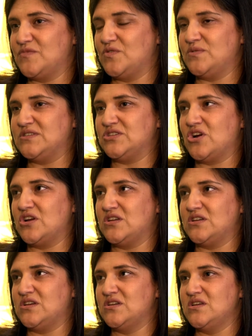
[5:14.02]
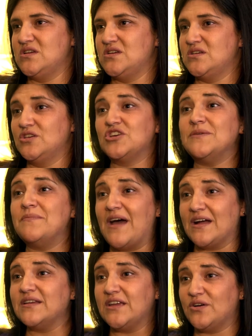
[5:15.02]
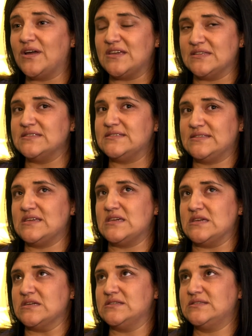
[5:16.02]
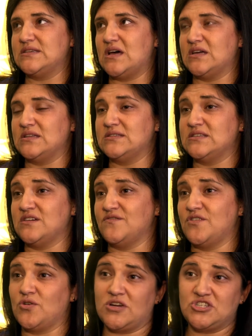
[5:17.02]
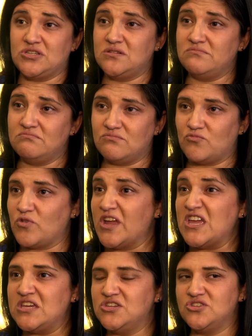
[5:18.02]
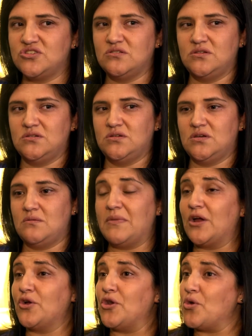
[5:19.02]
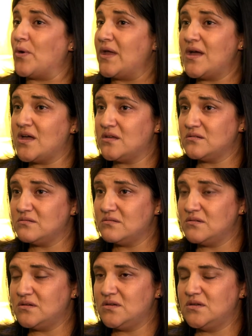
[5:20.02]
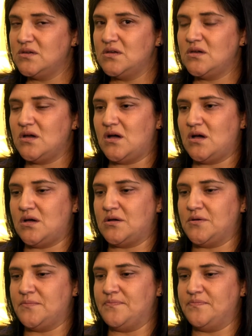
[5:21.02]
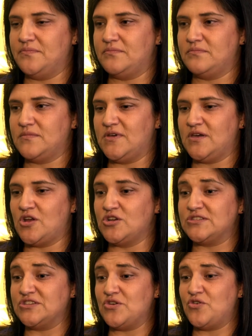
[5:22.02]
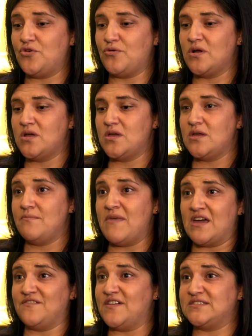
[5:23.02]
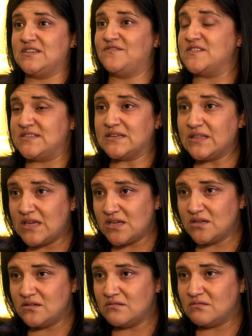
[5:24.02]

We started, looking back now, I can see signs of aggression, rage, paranoia. It also manifested physically.